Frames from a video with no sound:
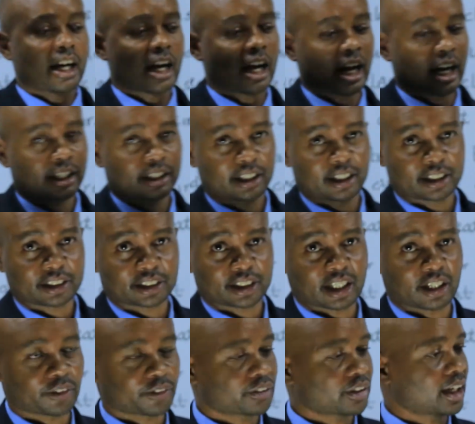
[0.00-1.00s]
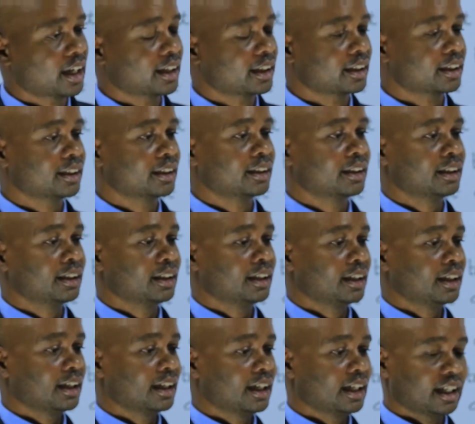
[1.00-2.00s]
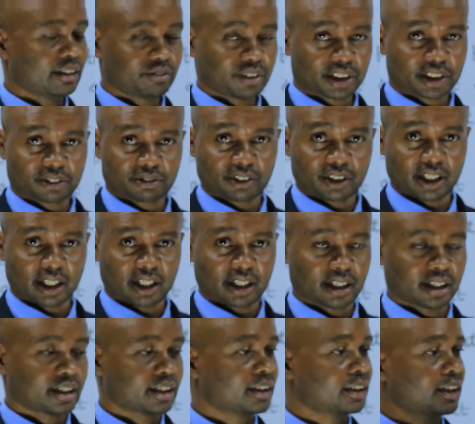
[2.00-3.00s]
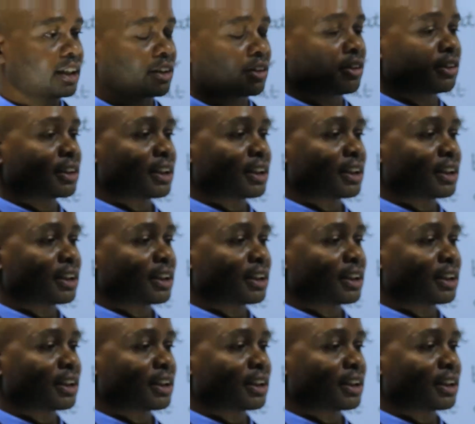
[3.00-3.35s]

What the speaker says: and the southern hemisphere. There